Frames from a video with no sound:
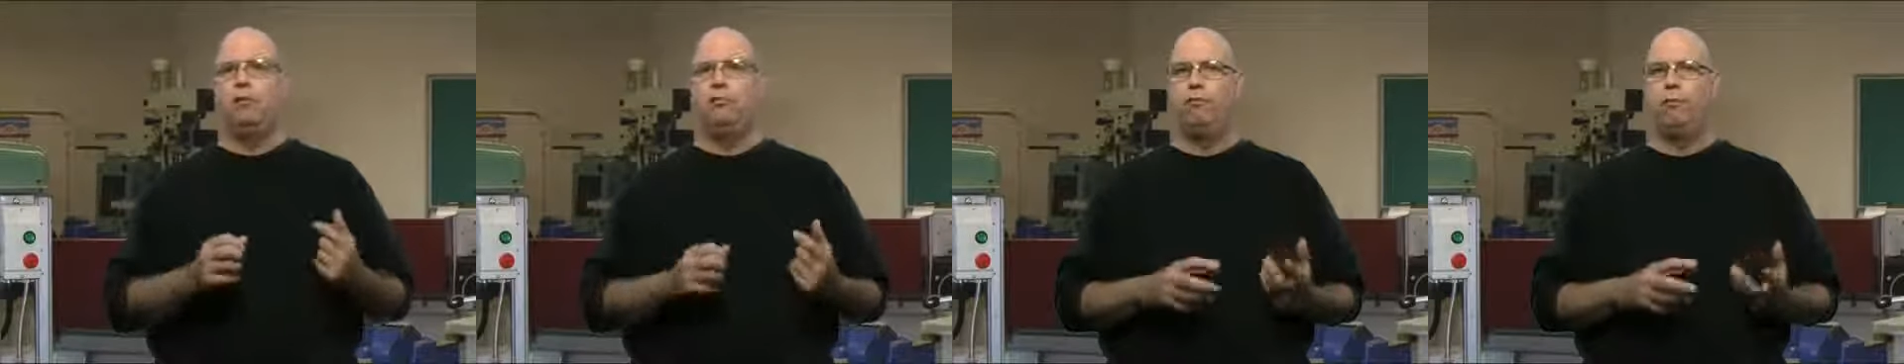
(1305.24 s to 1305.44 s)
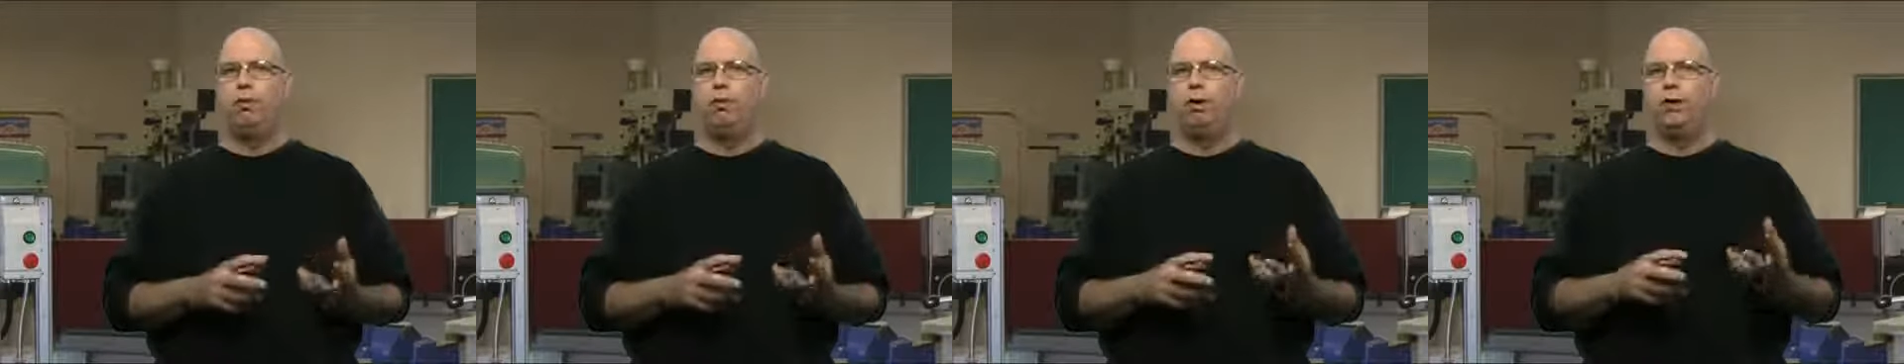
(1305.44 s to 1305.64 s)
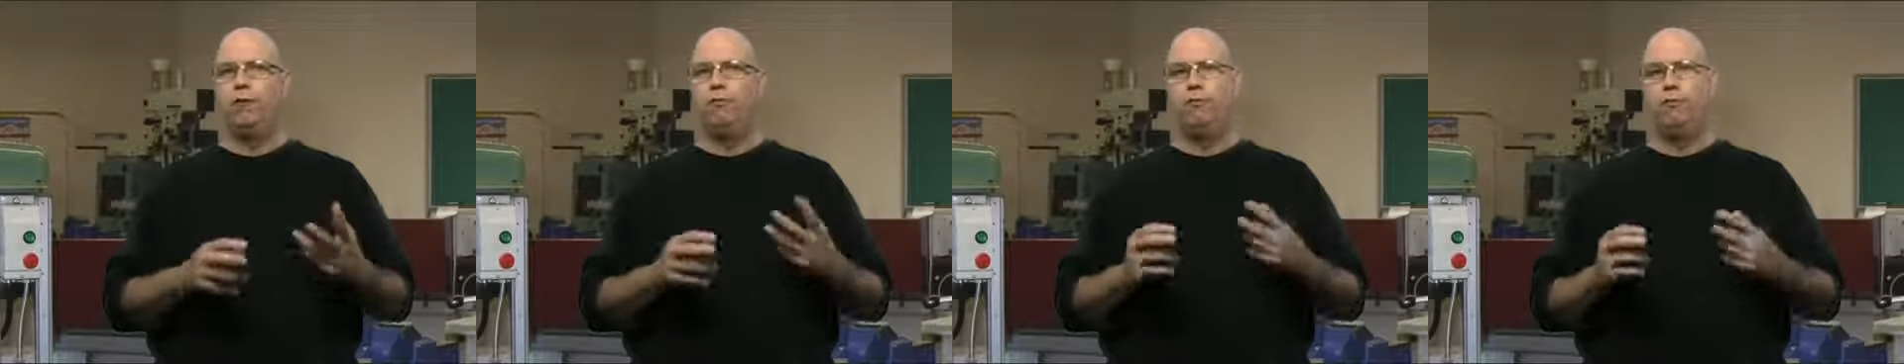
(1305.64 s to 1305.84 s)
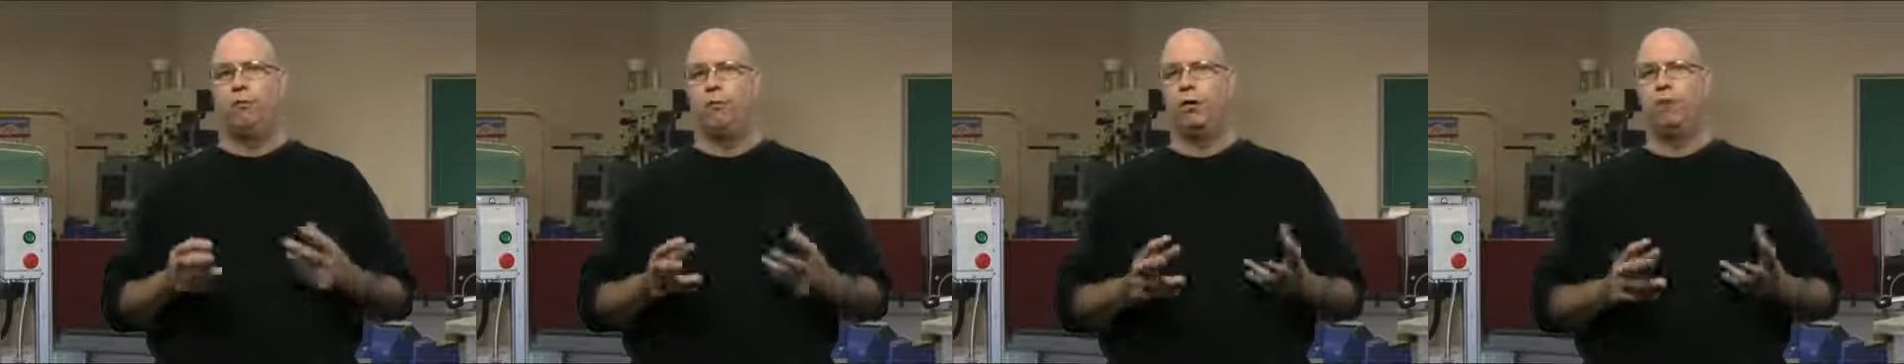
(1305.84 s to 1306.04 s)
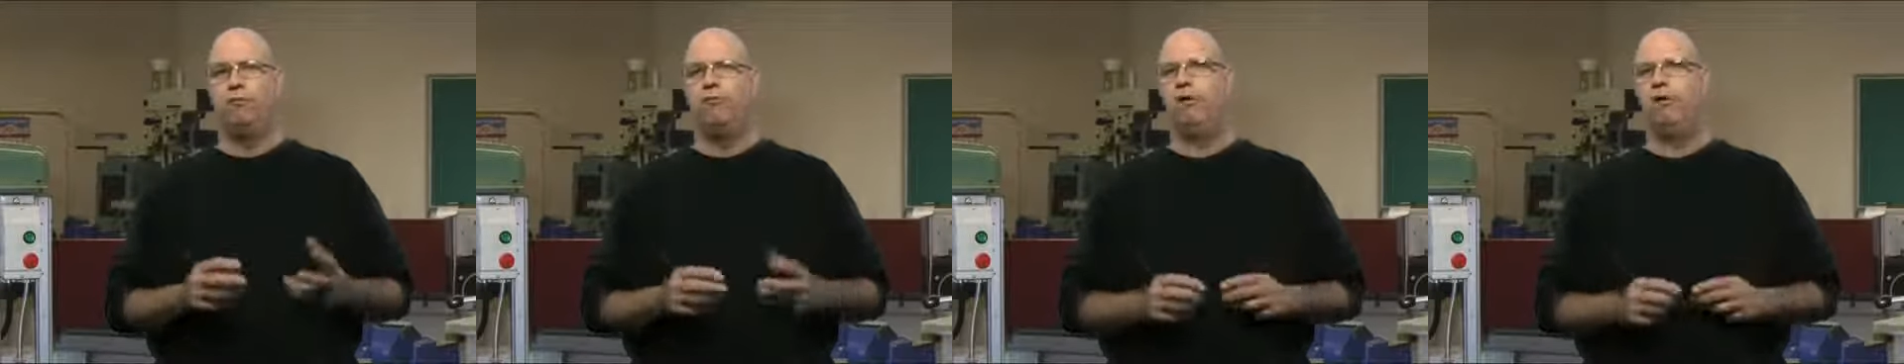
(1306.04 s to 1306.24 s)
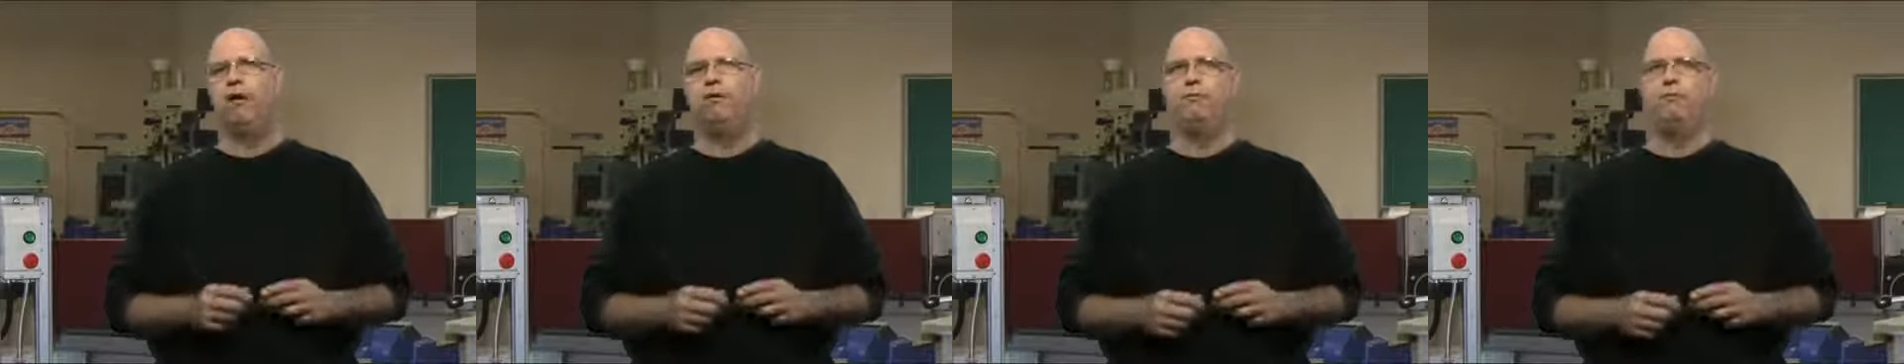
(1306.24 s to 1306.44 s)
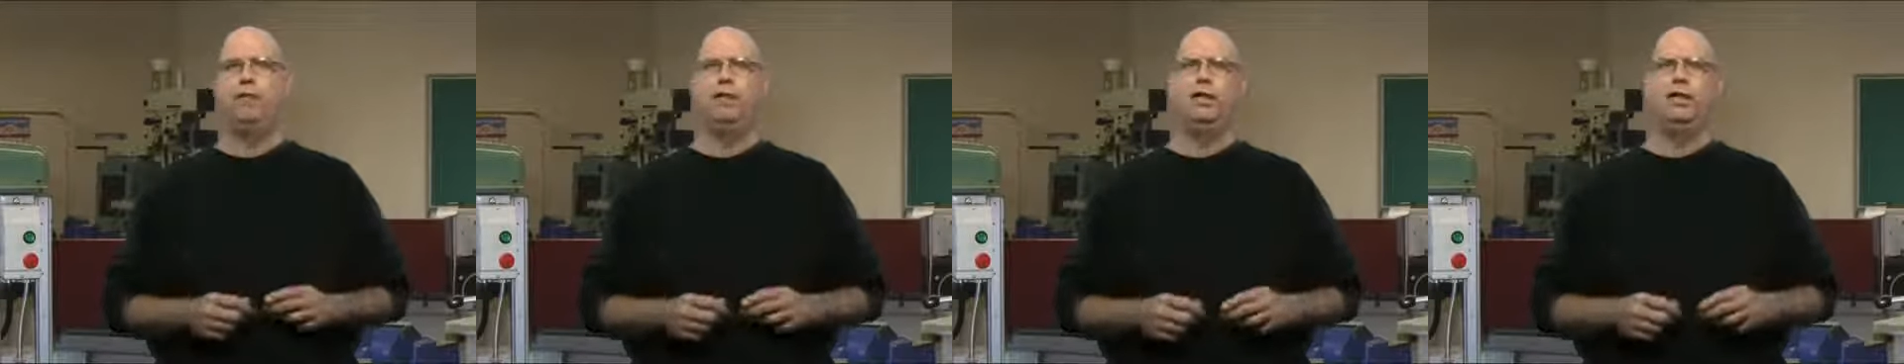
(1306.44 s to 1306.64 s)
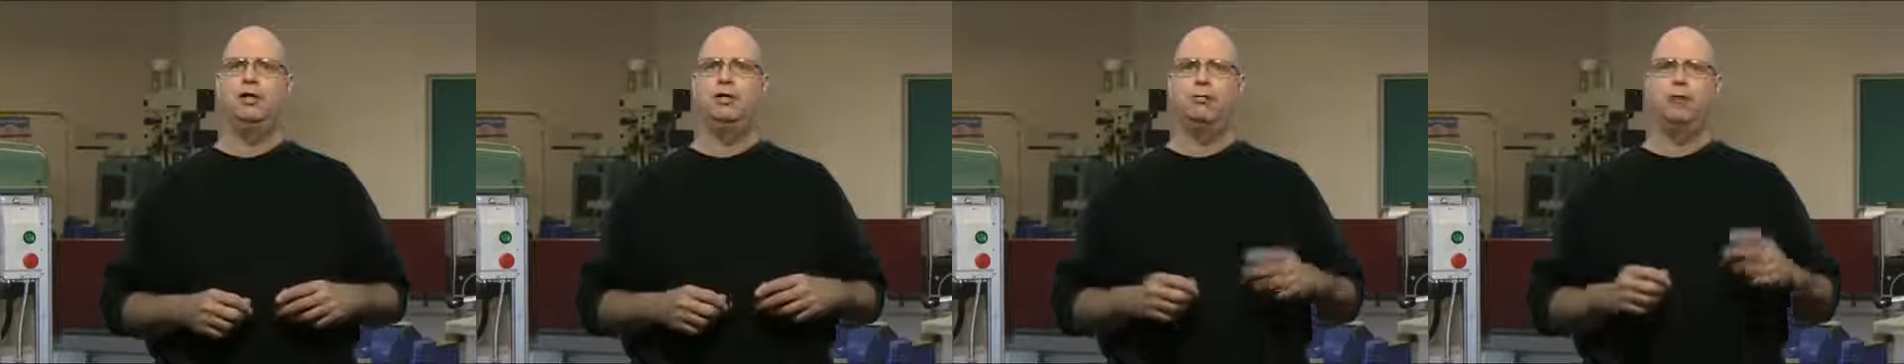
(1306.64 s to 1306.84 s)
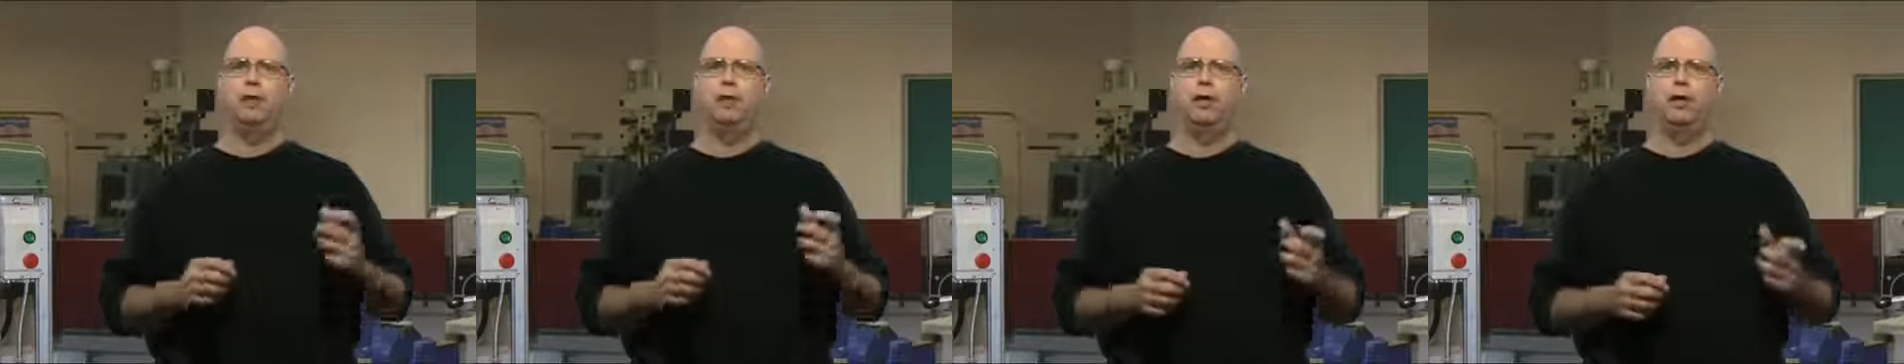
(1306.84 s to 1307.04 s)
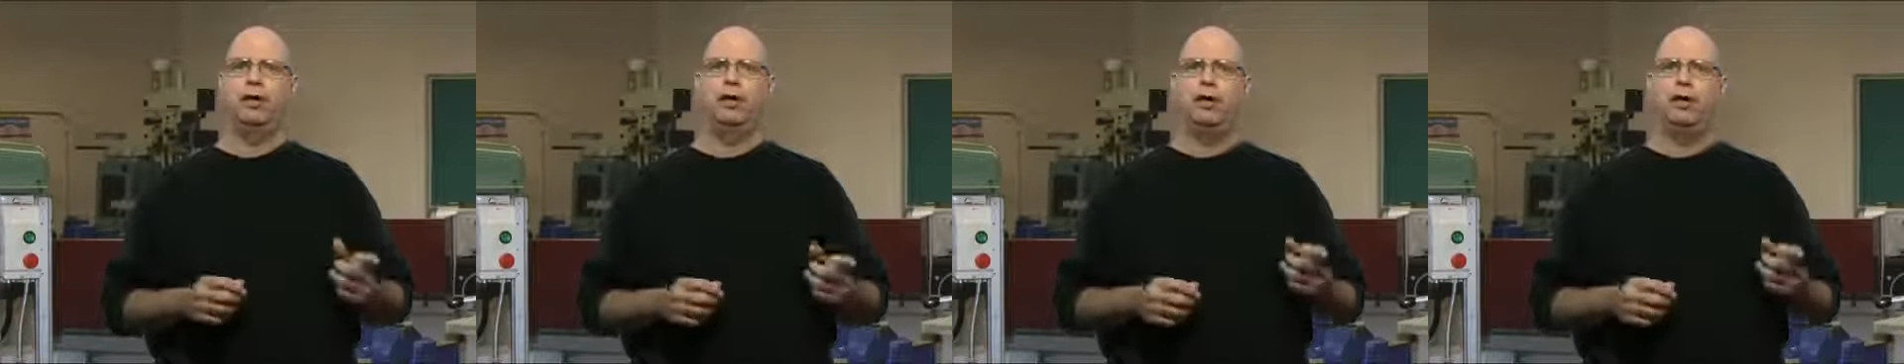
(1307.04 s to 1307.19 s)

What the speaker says: 40-45 minutes per